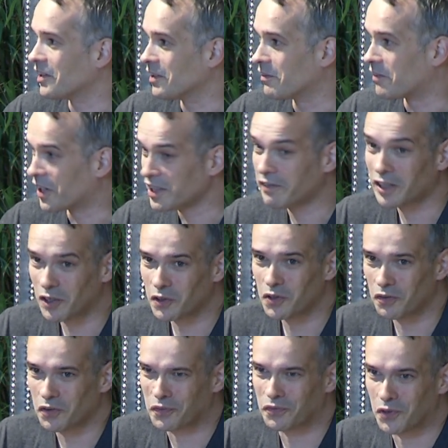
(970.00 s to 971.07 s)
Very difficult
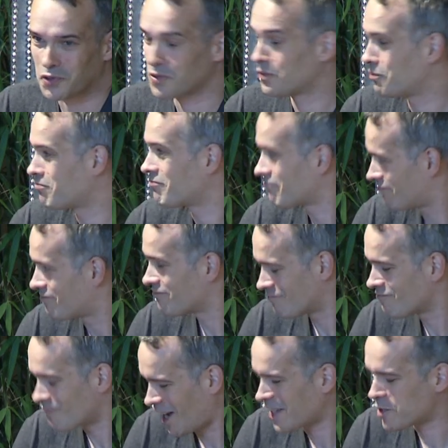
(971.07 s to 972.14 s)

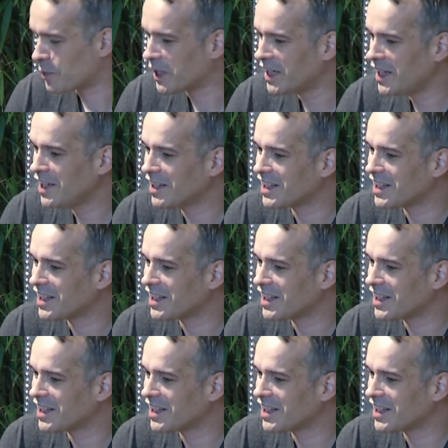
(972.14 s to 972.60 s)
at the beginning,